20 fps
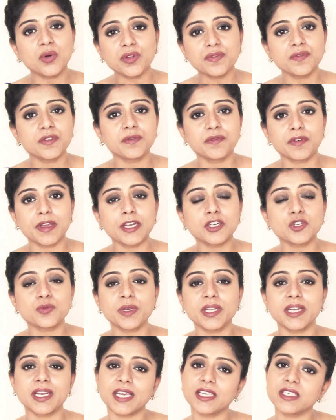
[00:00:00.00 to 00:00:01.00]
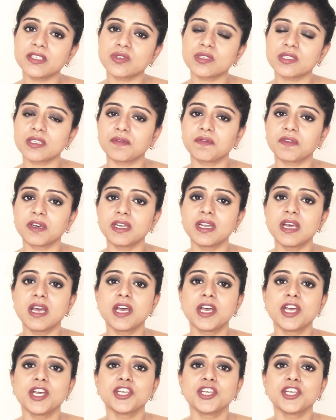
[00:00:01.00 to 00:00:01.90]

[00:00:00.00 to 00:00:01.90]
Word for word: out of the way to be nice to someone.